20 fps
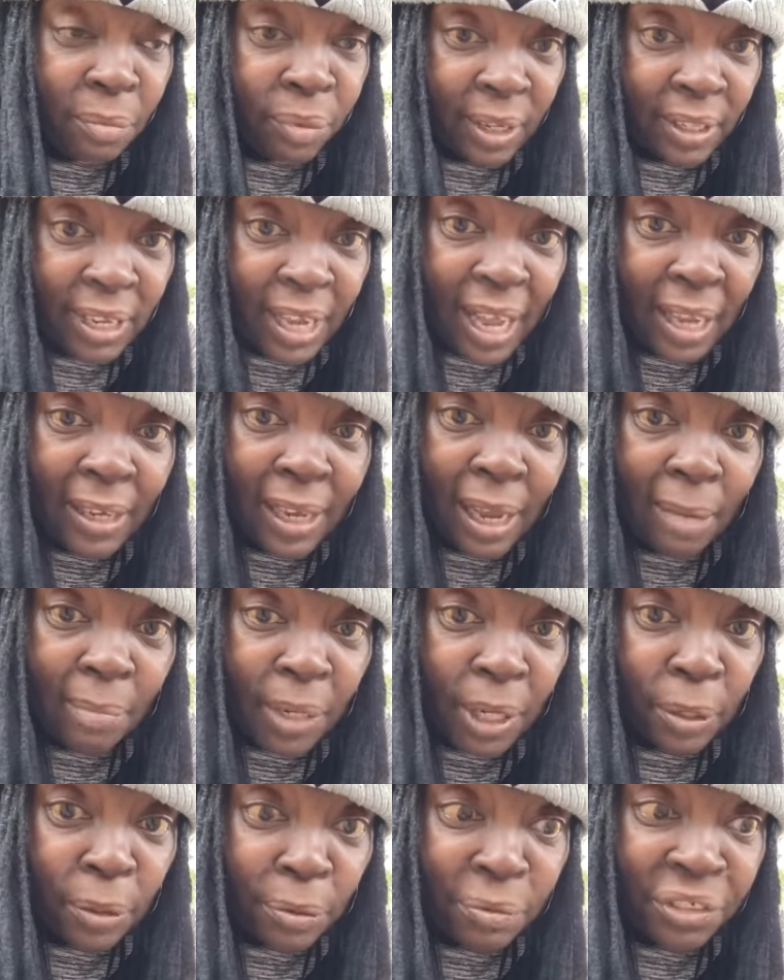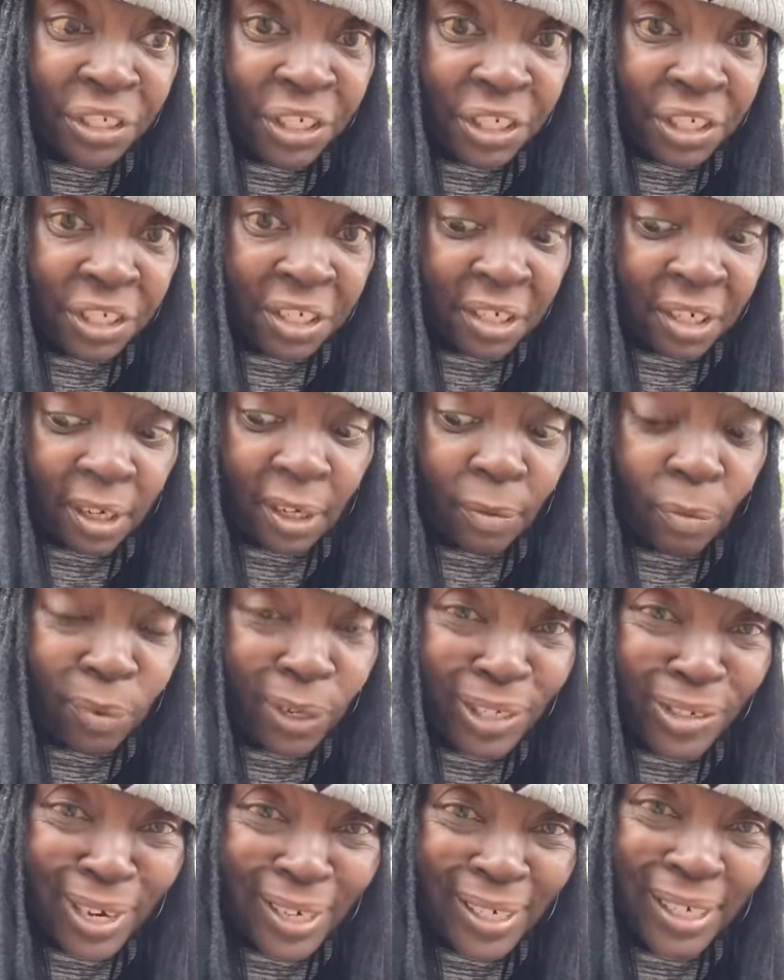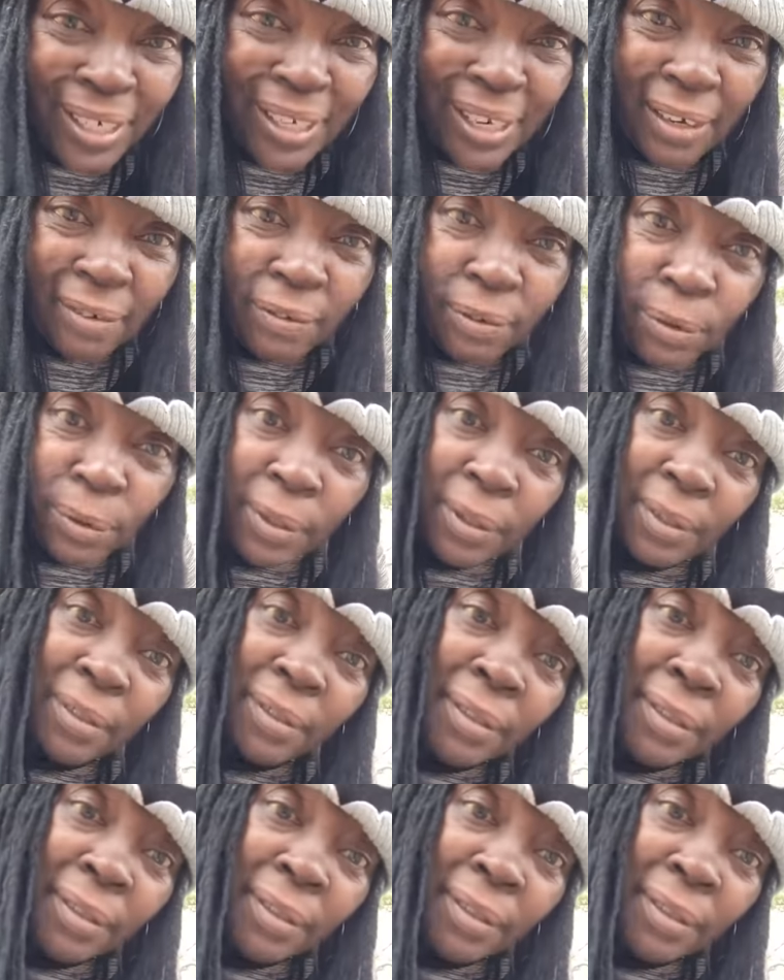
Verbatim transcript: Brother, I got my own shit. What do I need that for?